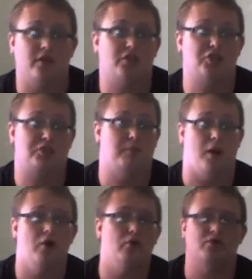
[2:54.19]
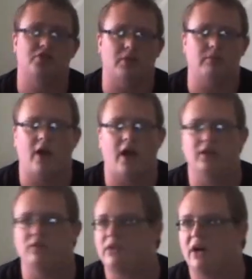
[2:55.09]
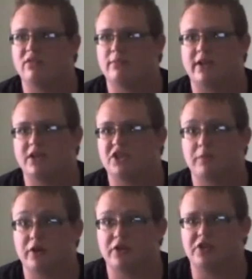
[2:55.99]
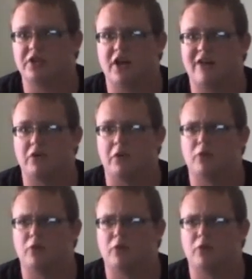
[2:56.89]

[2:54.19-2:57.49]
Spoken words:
expose some kind of government conspiracy to cover up